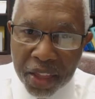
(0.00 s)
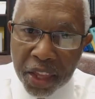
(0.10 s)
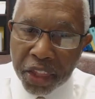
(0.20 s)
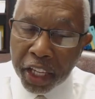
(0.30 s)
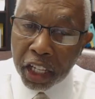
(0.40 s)

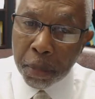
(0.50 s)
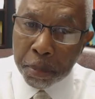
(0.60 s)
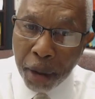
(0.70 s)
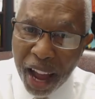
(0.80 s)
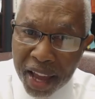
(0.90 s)
that they can
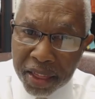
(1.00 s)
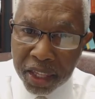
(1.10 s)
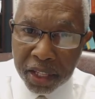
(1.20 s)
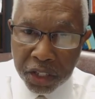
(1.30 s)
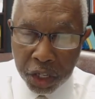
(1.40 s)
combine
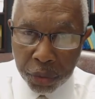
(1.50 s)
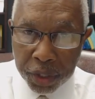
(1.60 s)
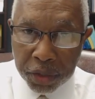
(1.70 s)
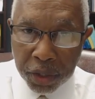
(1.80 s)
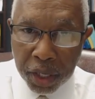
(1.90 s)
these
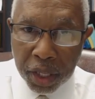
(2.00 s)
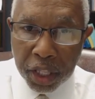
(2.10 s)
hearings,